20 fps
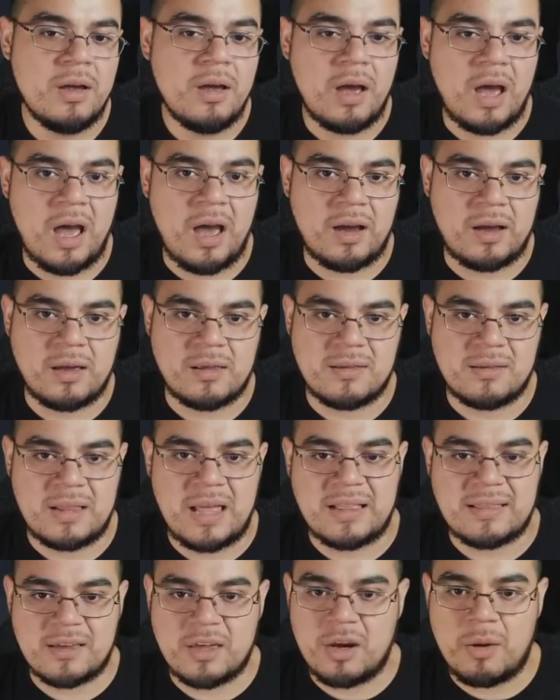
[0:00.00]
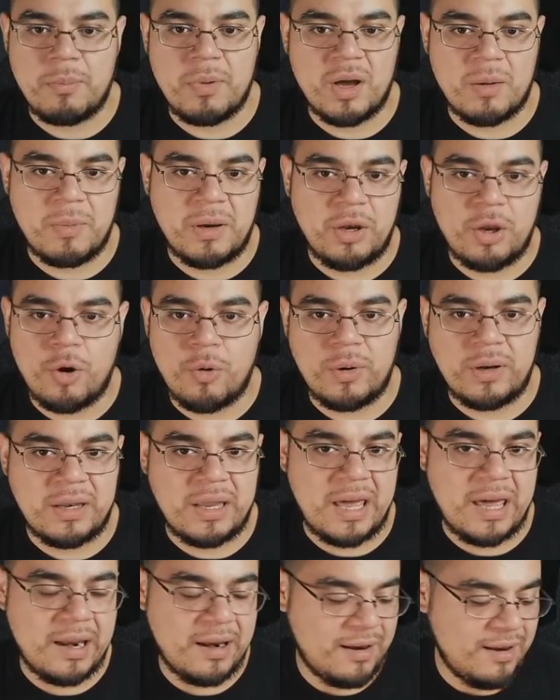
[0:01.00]
because that's gonna bug me knowing
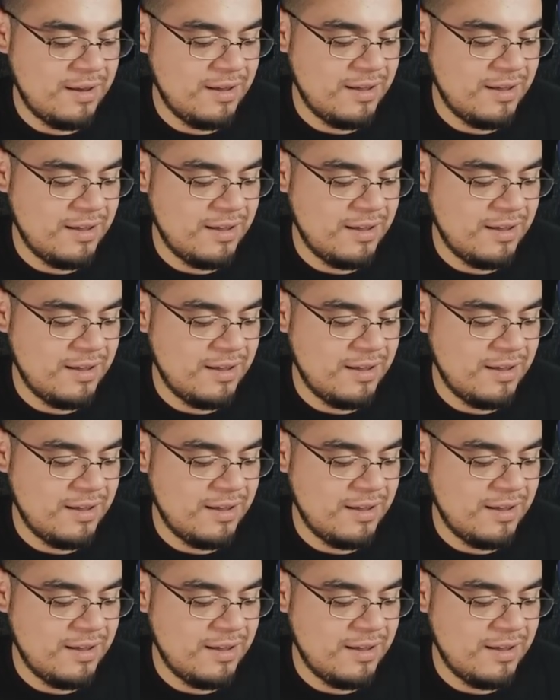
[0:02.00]
that.